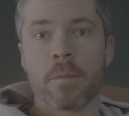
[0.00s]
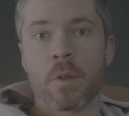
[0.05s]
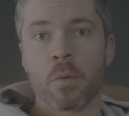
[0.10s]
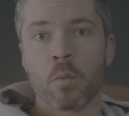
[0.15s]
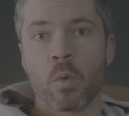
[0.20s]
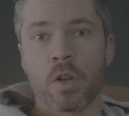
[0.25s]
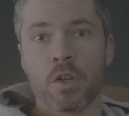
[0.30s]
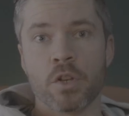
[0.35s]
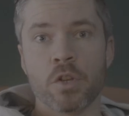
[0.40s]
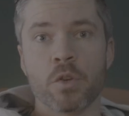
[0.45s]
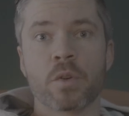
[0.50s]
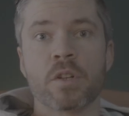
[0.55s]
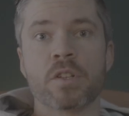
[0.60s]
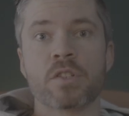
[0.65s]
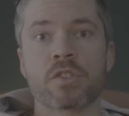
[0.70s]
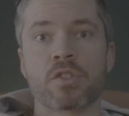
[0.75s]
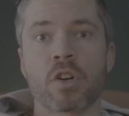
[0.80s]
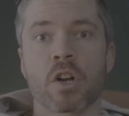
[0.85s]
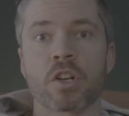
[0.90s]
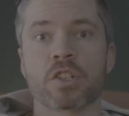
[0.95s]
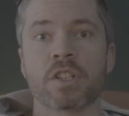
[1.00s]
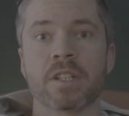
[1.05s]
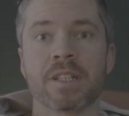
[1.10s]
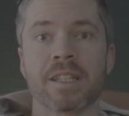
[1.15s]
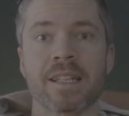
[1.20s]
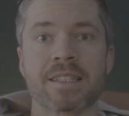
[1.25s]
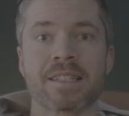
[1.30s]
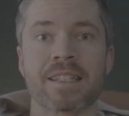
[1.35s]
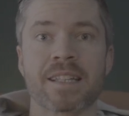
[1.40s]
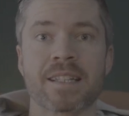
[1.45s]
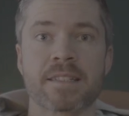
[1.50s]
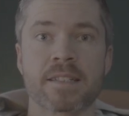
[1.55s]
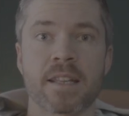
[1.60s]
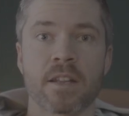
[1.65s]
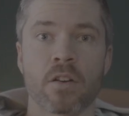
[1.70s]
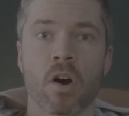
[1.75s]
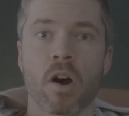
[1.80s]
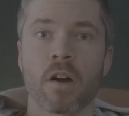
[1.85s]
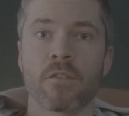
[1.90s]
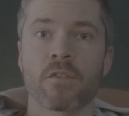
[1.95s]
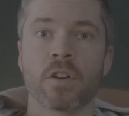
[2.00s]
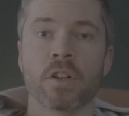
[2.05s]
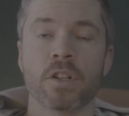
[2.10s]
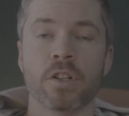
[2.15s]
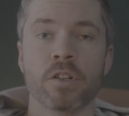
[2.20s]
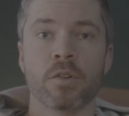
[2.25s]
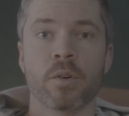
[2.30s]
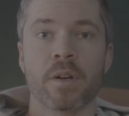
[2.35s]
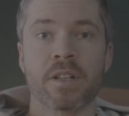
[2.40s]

than what new construction listings can offer you.